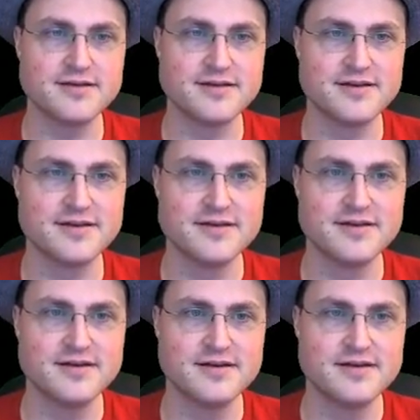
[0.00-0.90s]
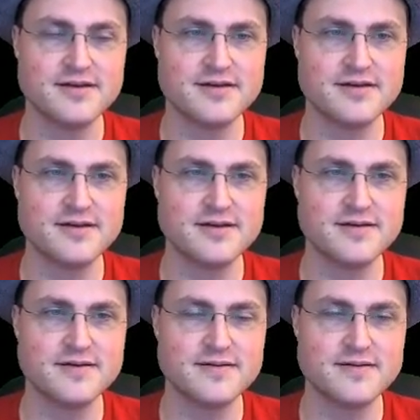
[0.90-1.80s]

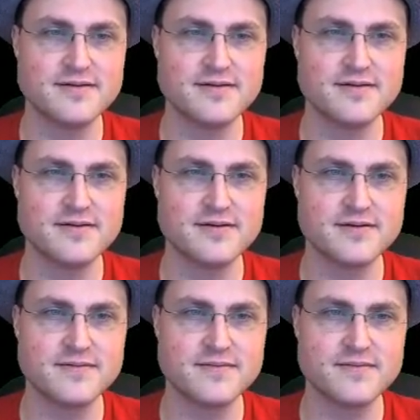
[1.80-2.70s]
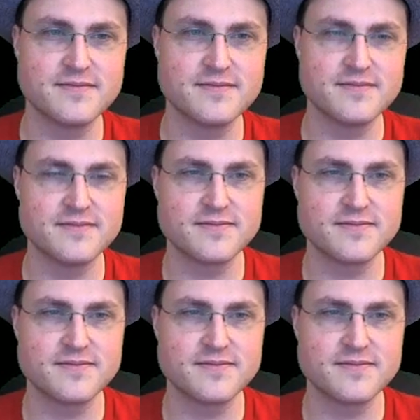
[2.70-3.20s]
(silence)